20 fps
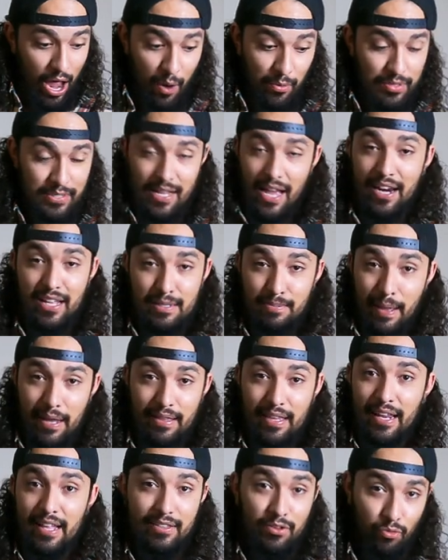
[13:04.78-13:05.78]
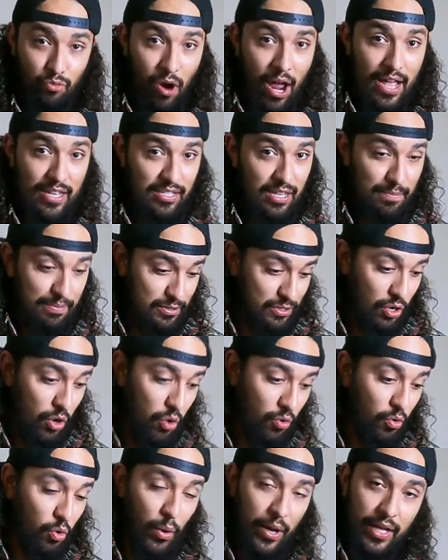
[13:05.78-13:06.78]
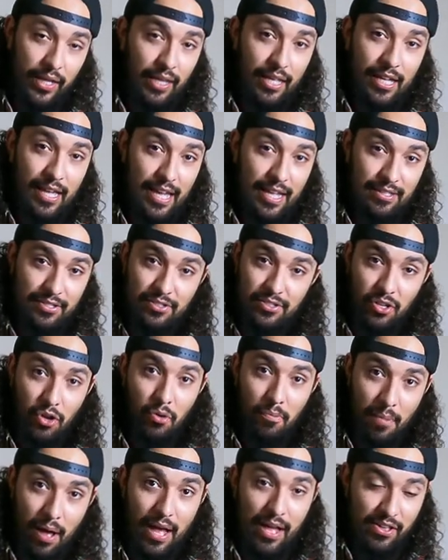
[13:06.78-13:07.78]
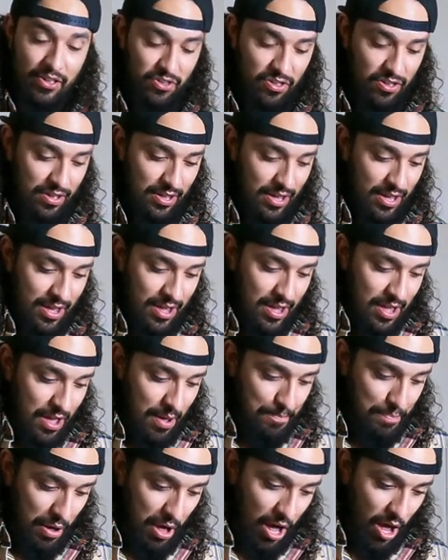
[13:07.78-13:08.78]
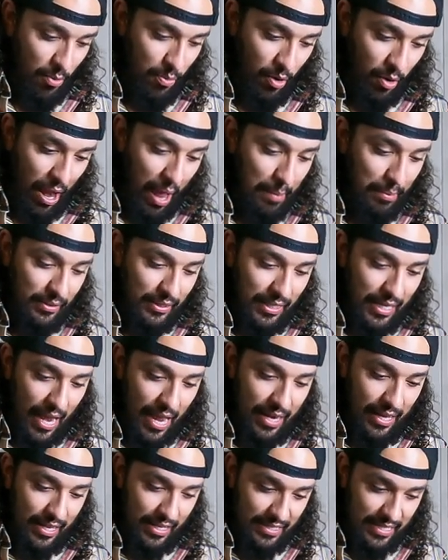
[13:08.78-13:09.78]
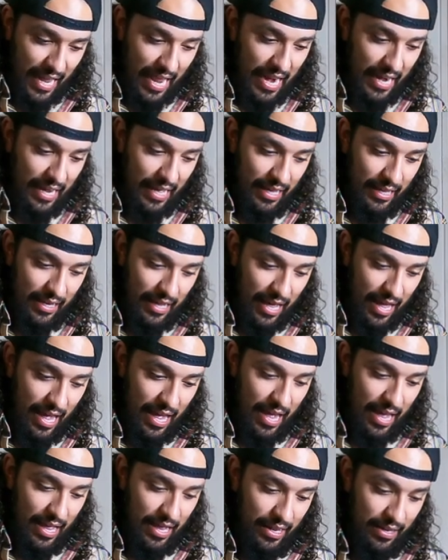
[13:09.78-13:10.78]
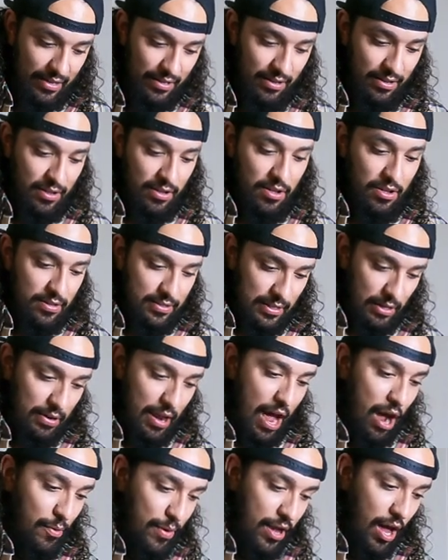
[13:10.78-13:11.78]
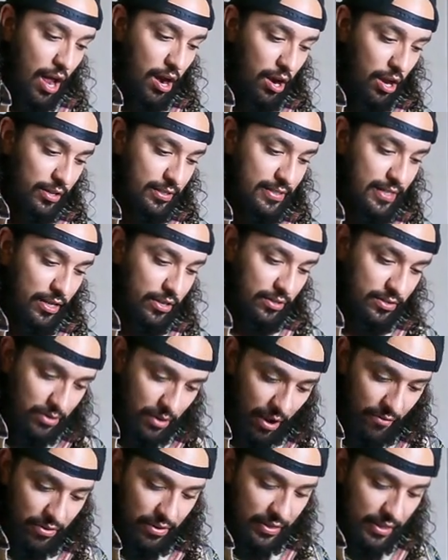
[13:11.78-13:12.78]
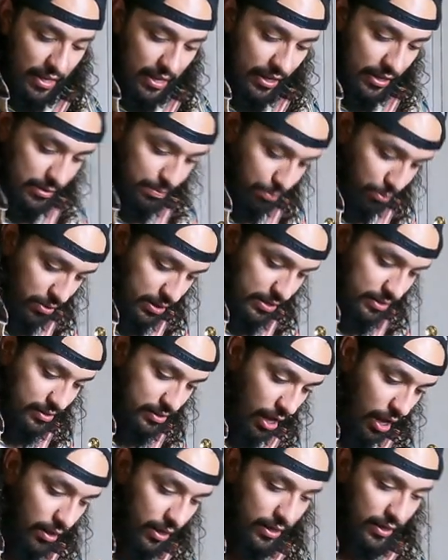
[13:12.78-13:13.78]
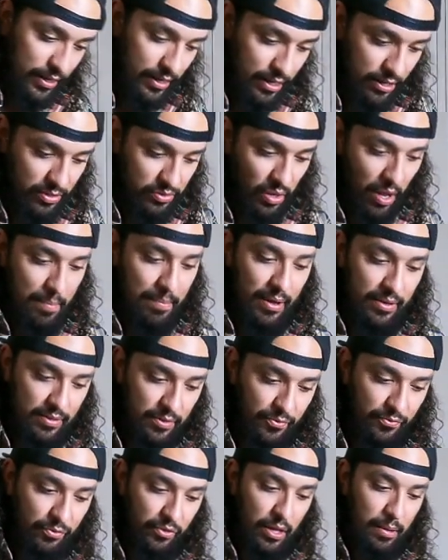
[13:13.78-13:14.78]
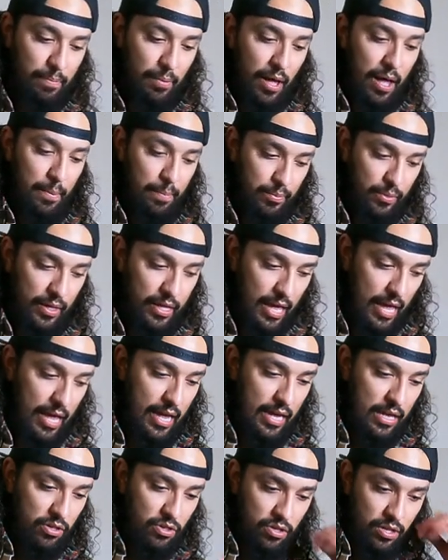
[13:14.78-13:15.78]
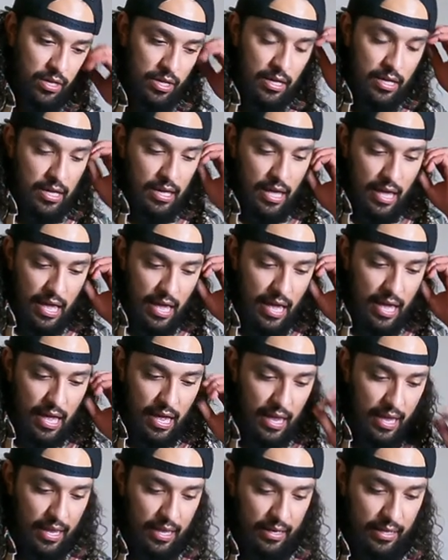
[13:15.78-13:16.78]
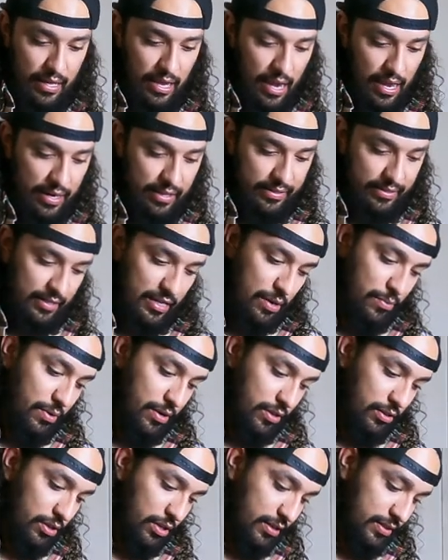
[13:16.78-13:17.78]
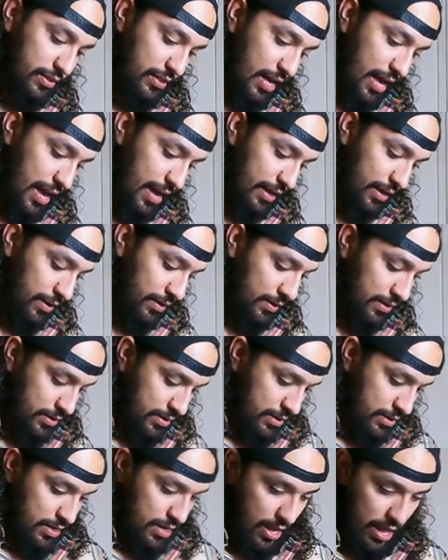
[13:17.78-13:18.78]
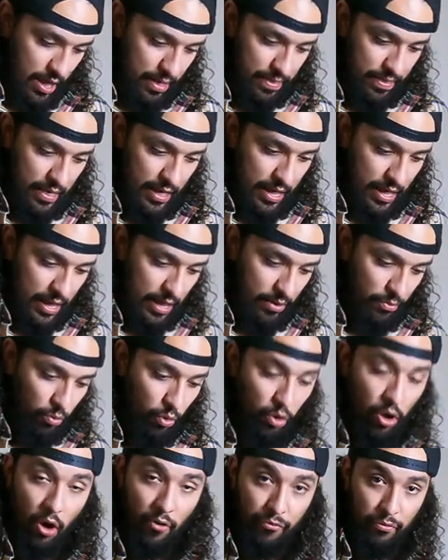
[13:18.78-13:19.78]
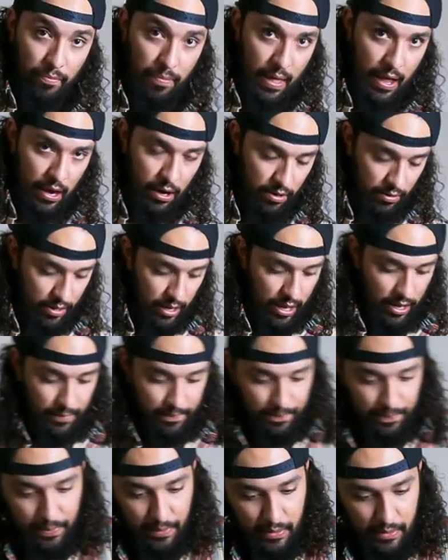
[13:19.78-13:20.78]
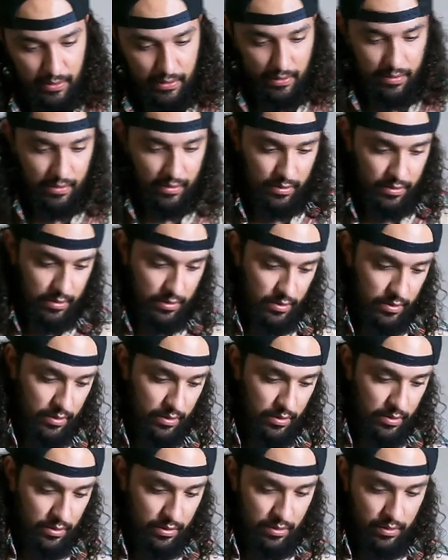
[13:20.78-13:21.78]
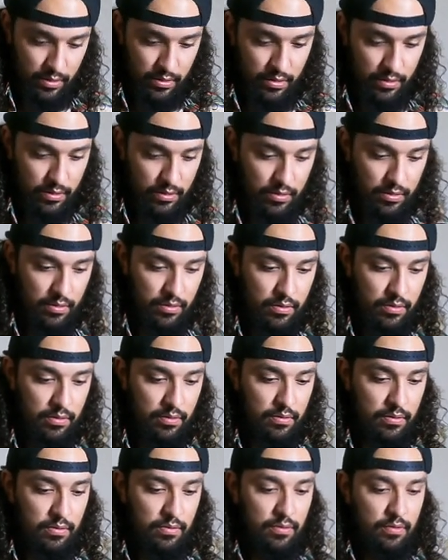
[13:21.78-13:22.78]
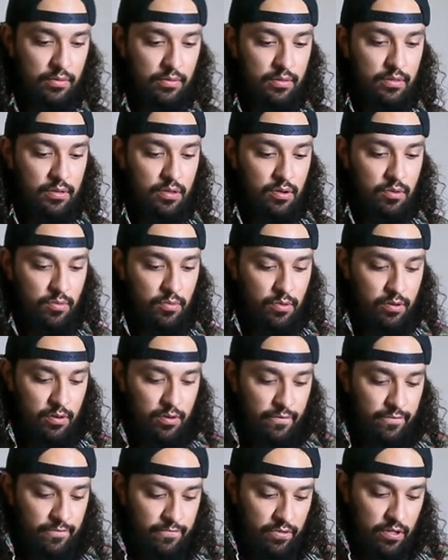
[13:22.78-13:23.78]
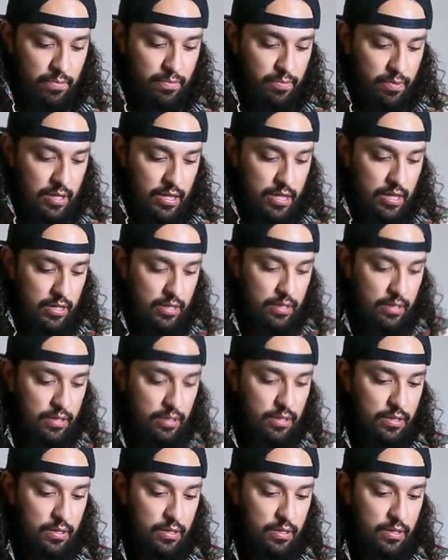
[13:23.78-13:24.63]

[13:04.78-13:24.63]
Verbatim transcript: I was not expecting it to rise up so quickly and so much, but we were able to kind of contain it and so now we got it all settled. So everything is pretty solid in here. So I'm about to flip up the cage and kind of see what it looks like. And then we'll go from there, okay? Get all this excess soil out of here. So we're gonna flip it.